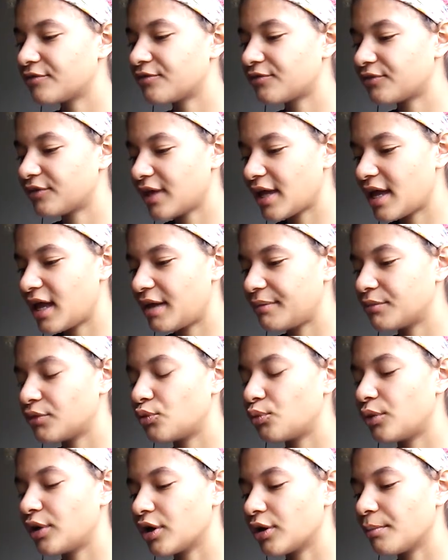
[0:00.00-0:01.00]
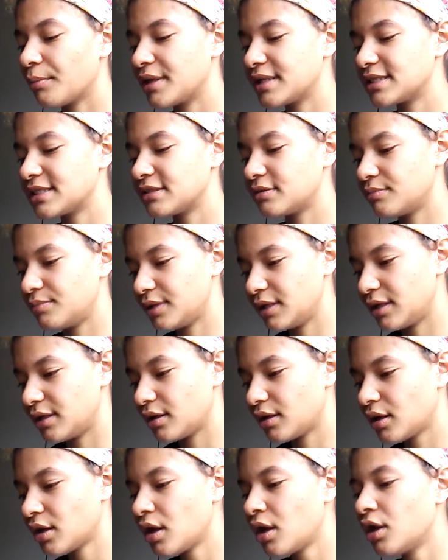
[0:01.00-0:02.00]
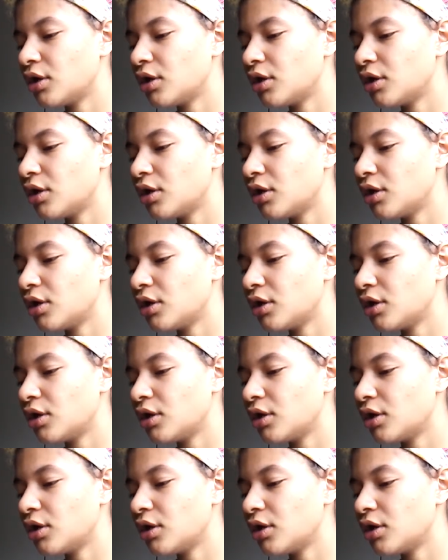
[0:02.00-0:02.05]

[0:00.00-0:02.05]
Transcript: flame we are meant to be.